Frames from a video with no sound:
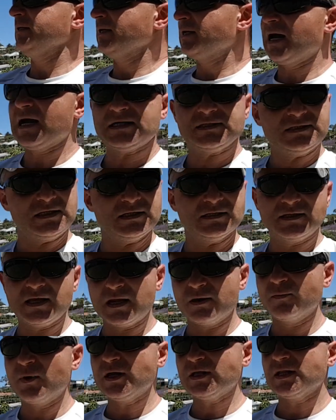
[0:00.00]
casting
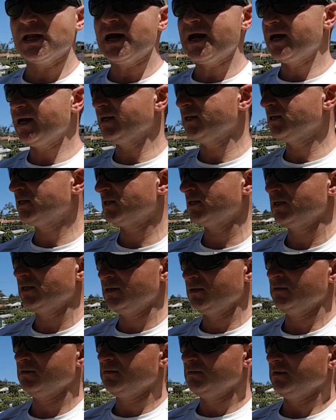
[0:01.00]
10-weight lines.
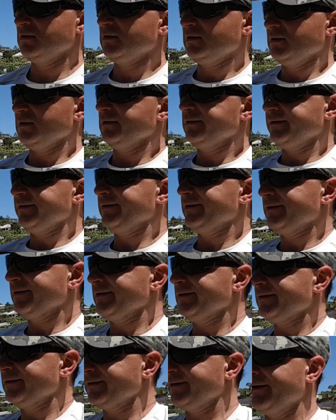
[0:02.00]

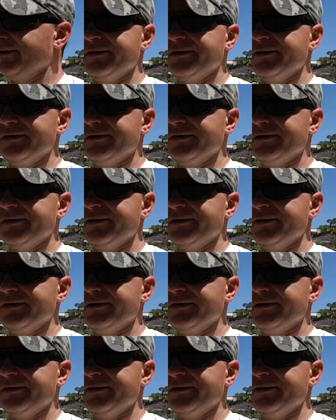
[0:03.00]
The